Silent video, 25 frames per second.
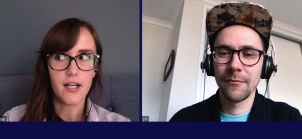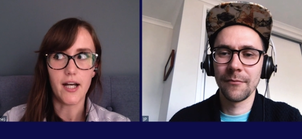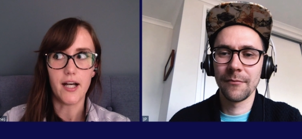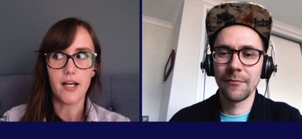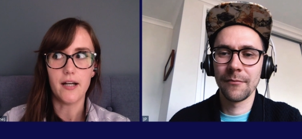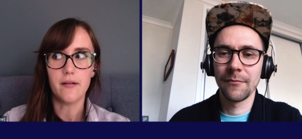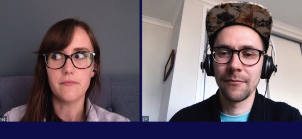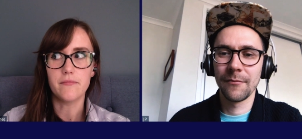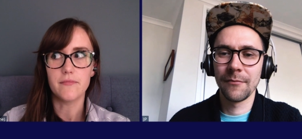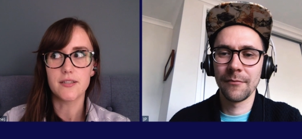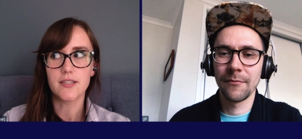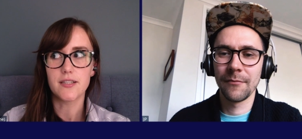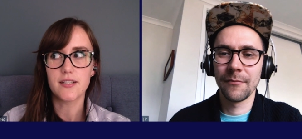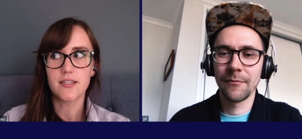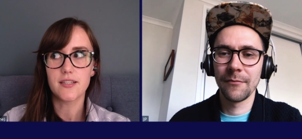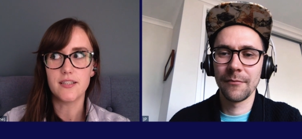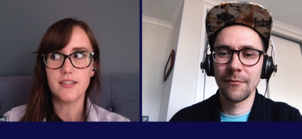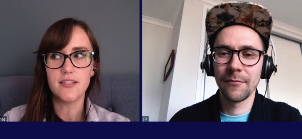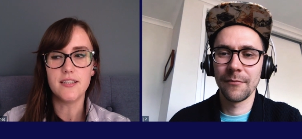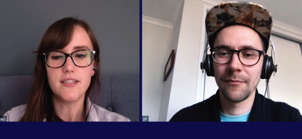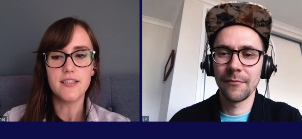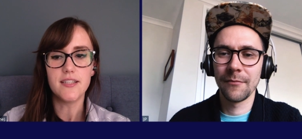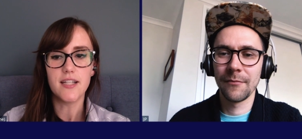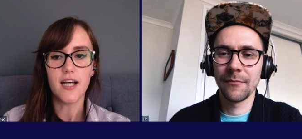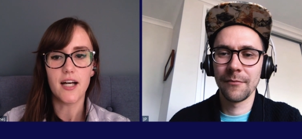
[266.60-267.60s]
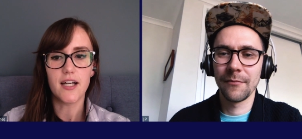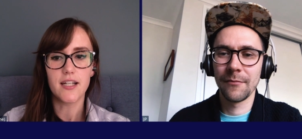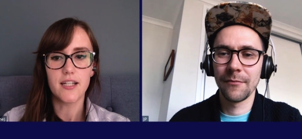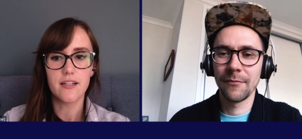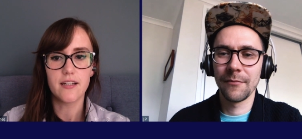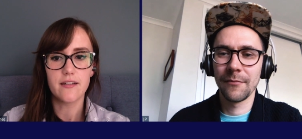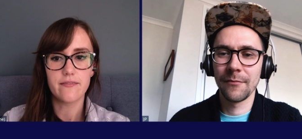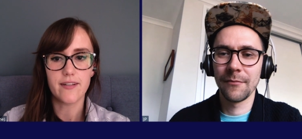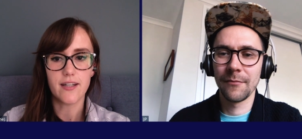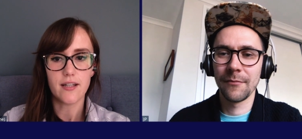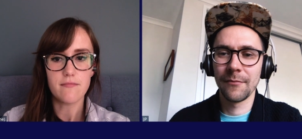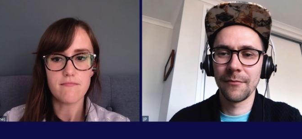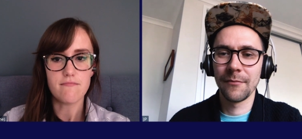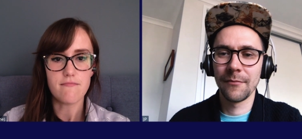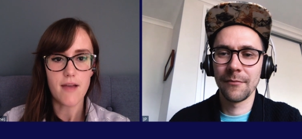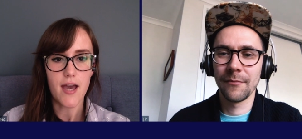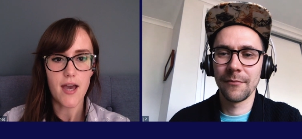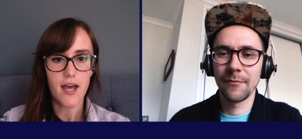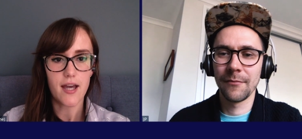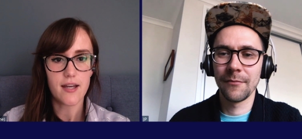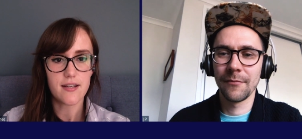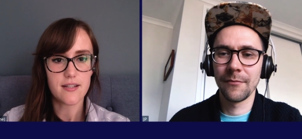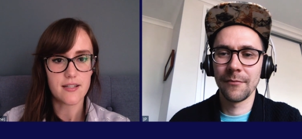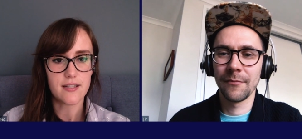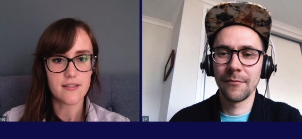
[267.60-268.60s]
Speaker 1: Um, none of it
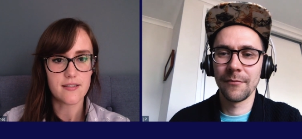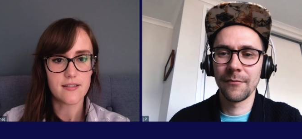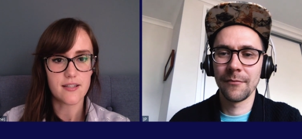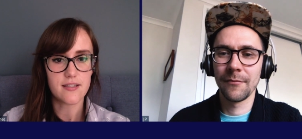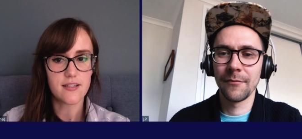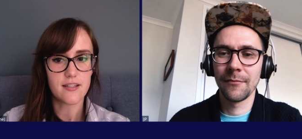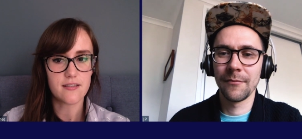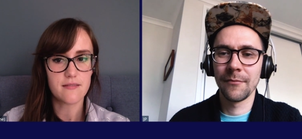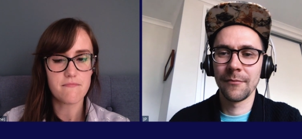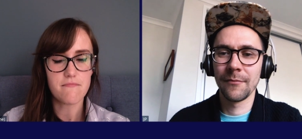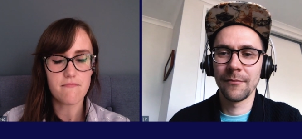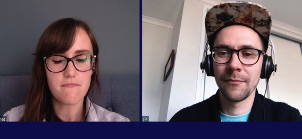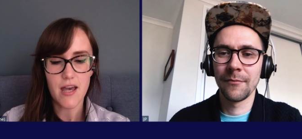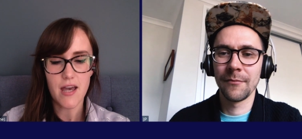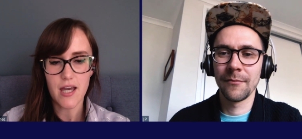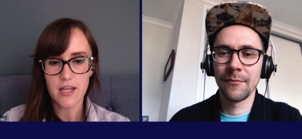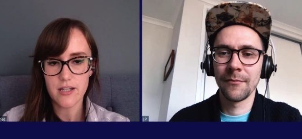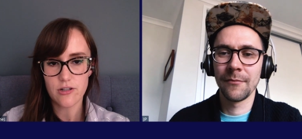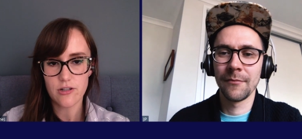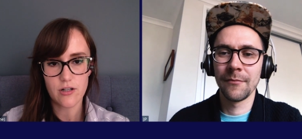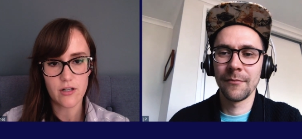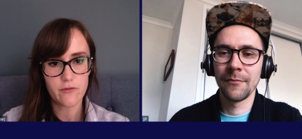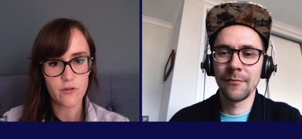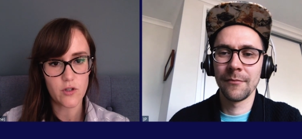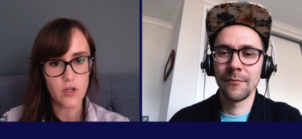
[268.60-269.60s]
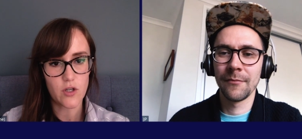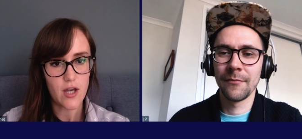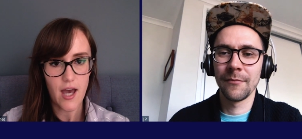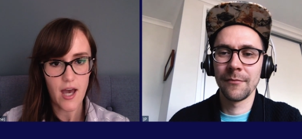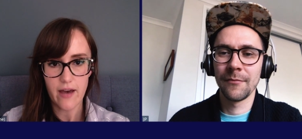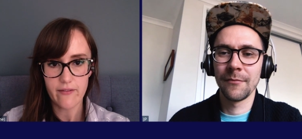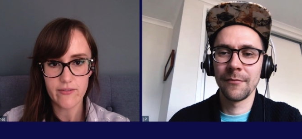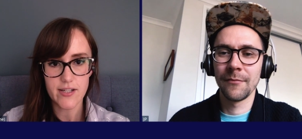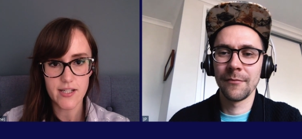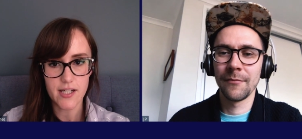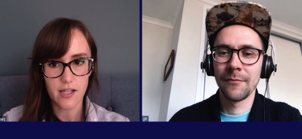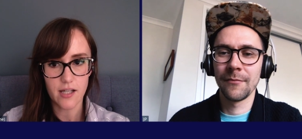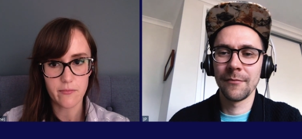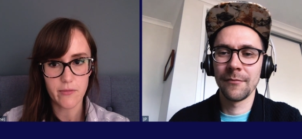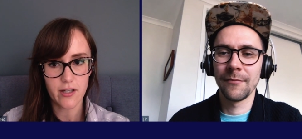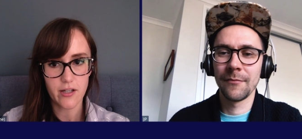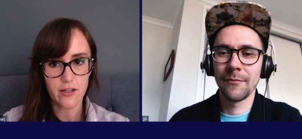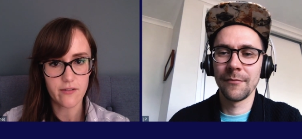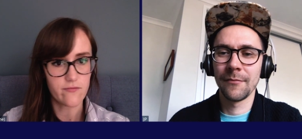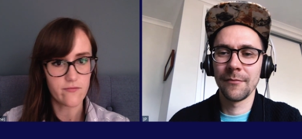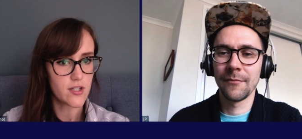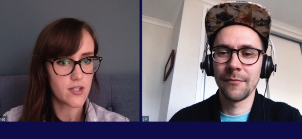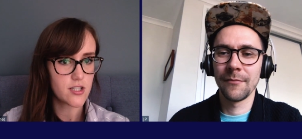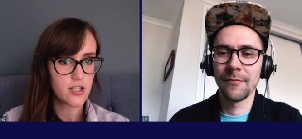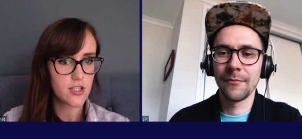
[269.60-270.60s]
matters. It doesn't matter if you have a naming
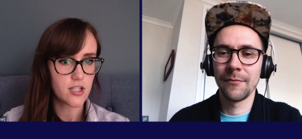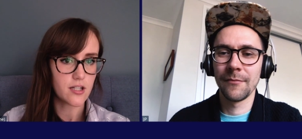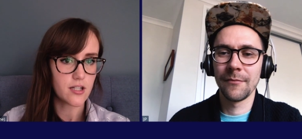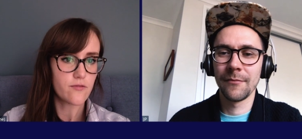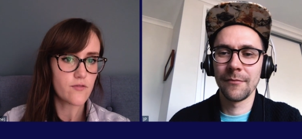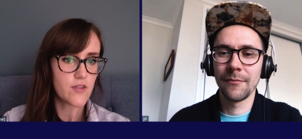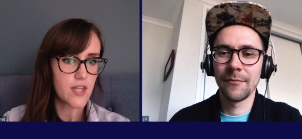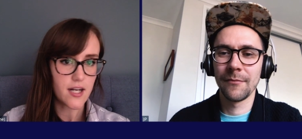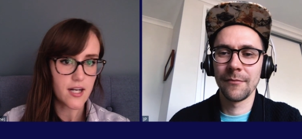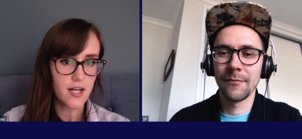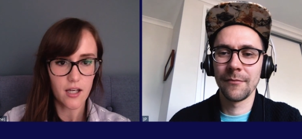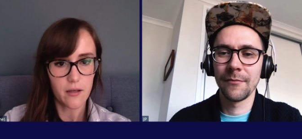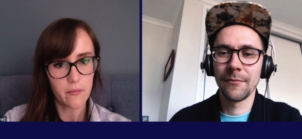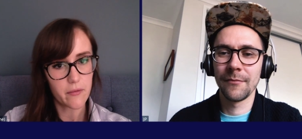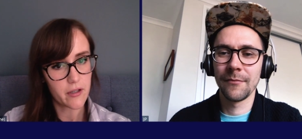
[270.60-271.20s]
convention if that